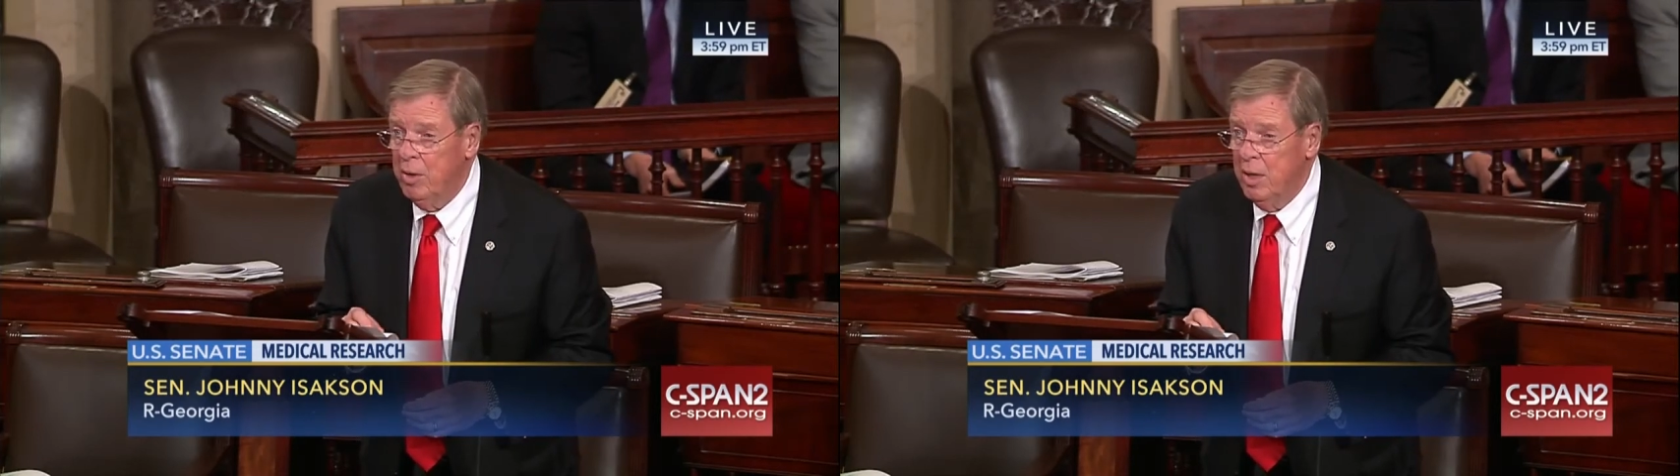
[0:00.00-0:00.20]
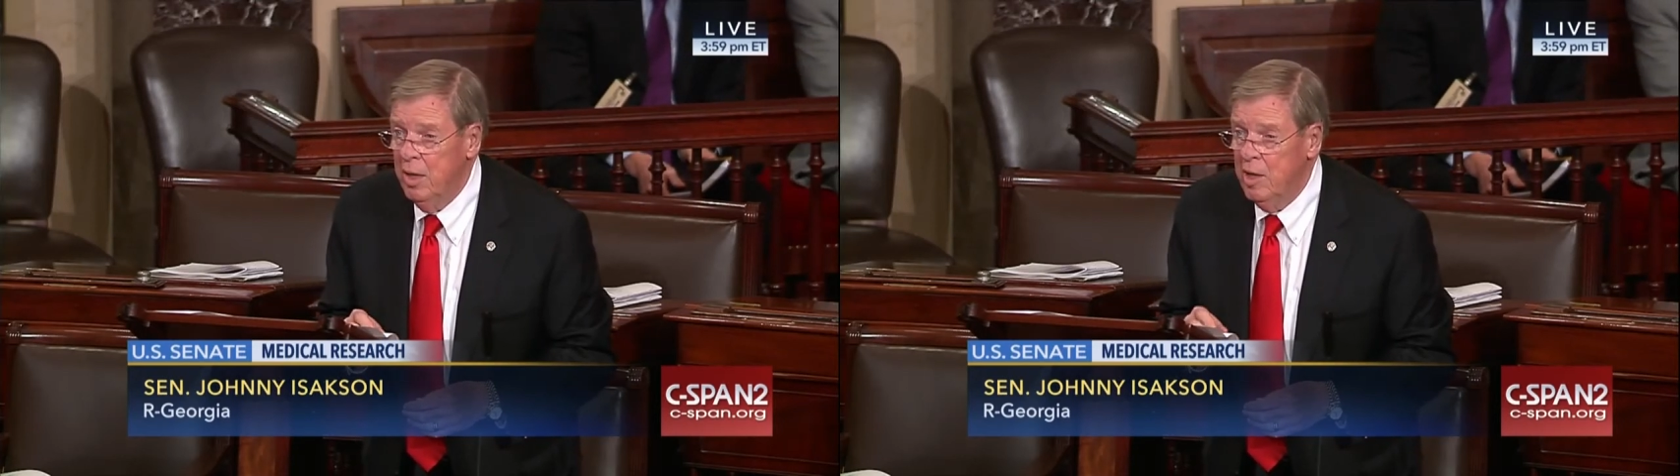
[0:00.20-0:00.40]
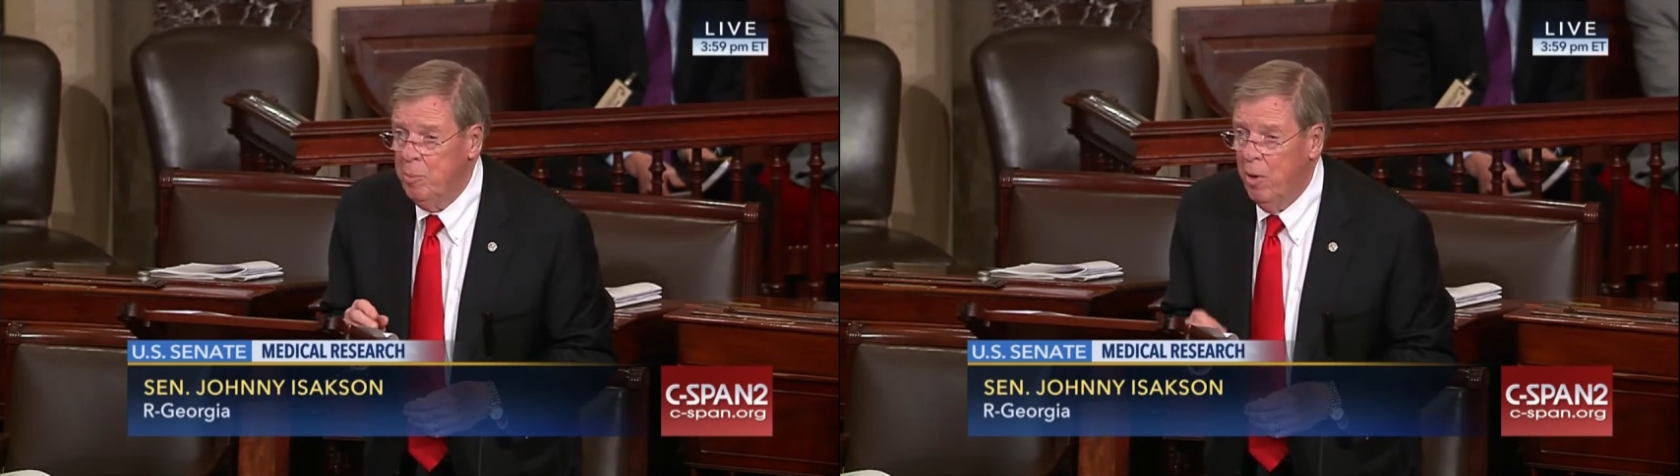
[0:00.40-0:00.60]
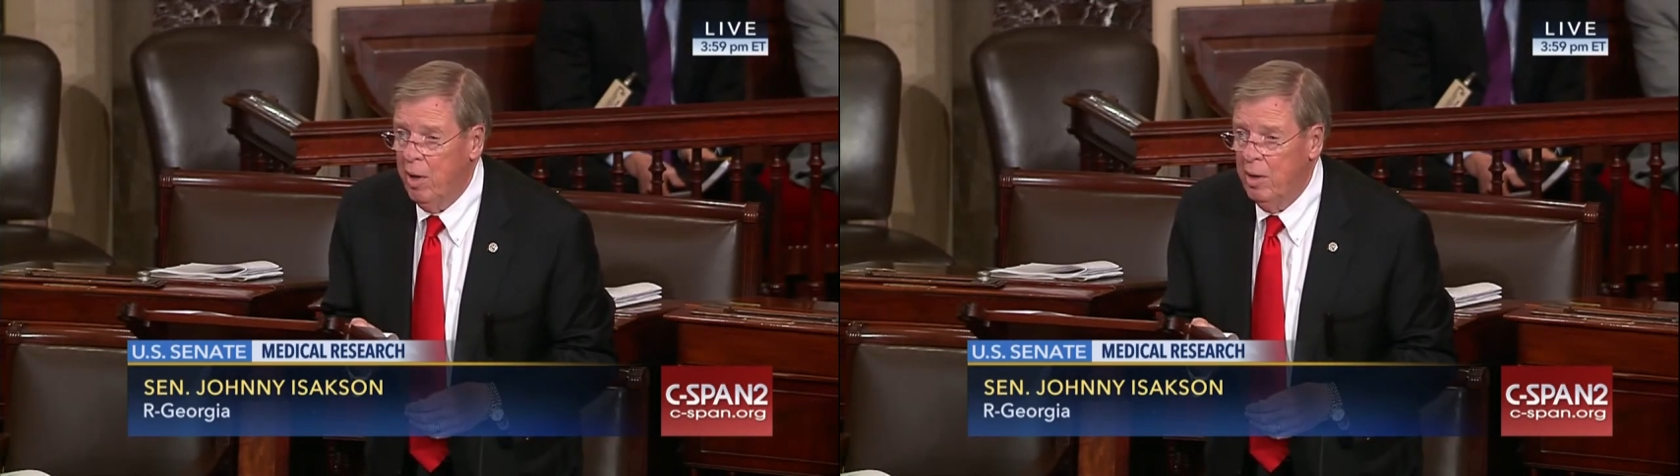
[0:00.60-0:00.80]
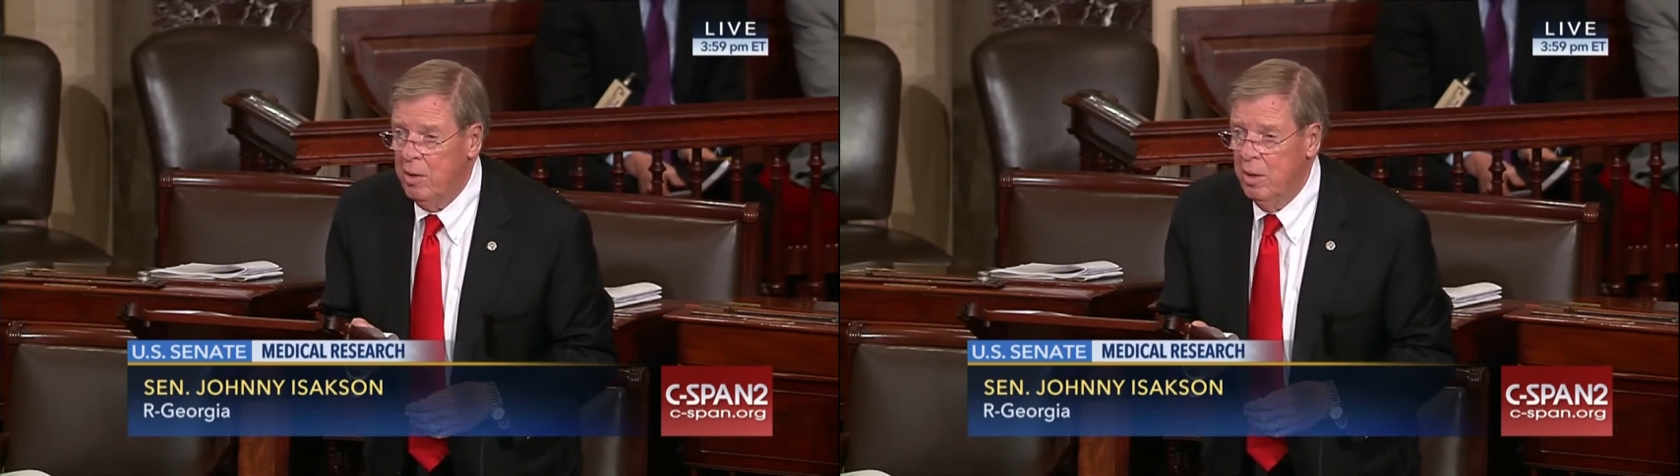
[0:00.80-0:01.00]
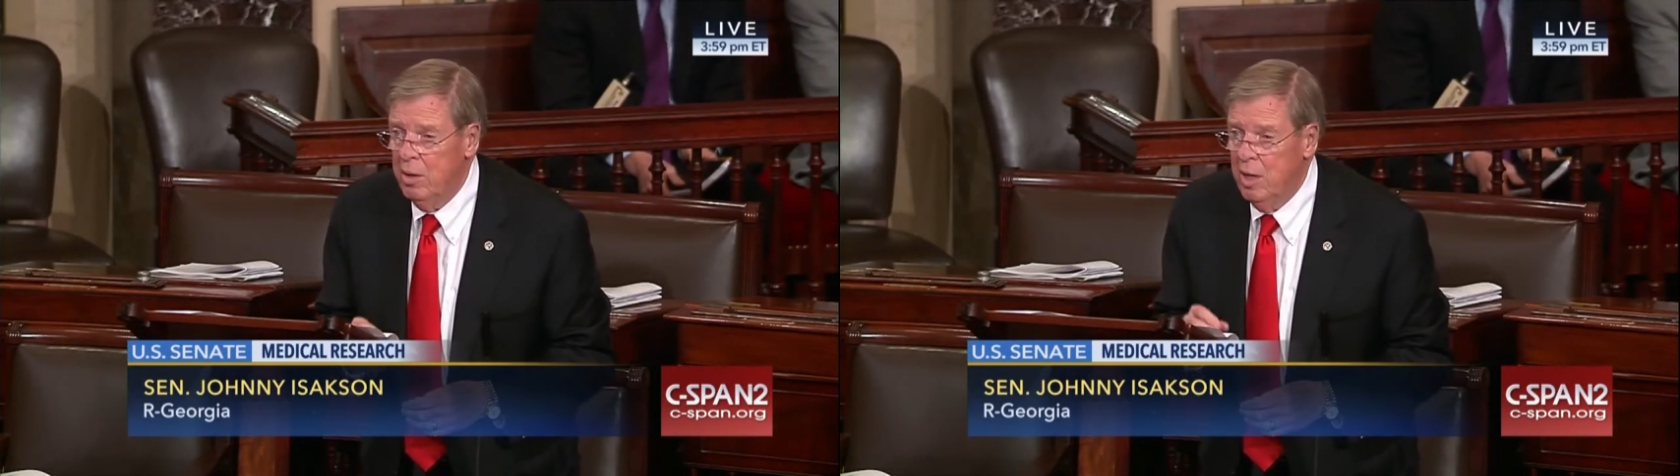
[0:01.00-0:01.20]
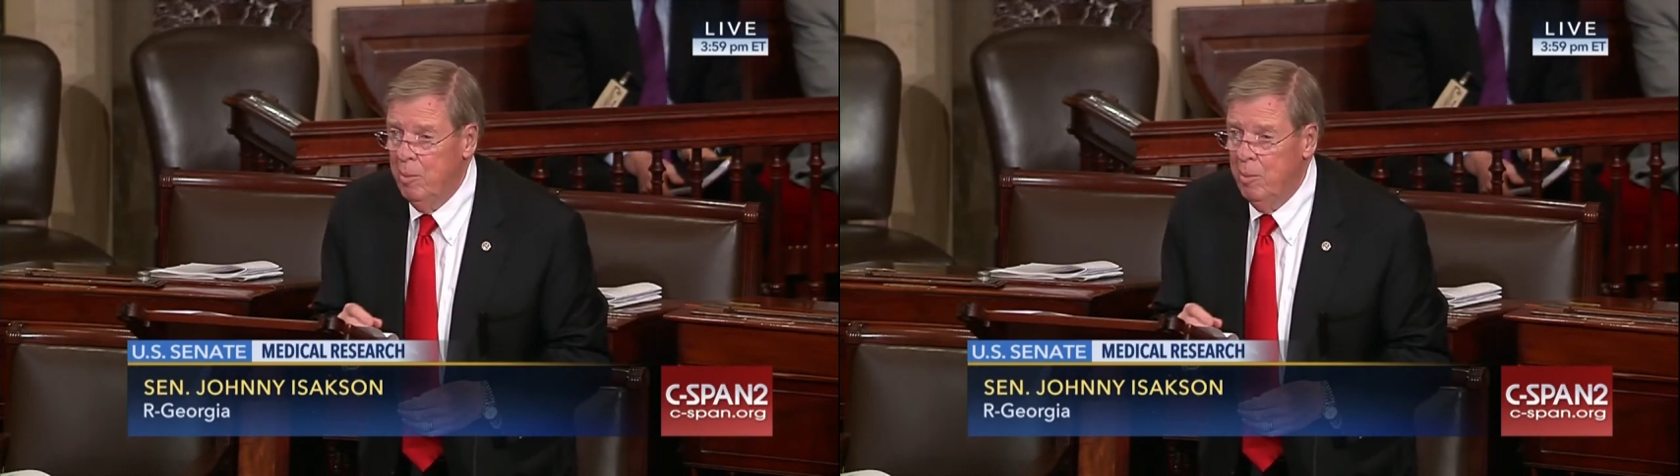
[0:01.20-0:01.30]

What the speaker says: disease, Parkinson's,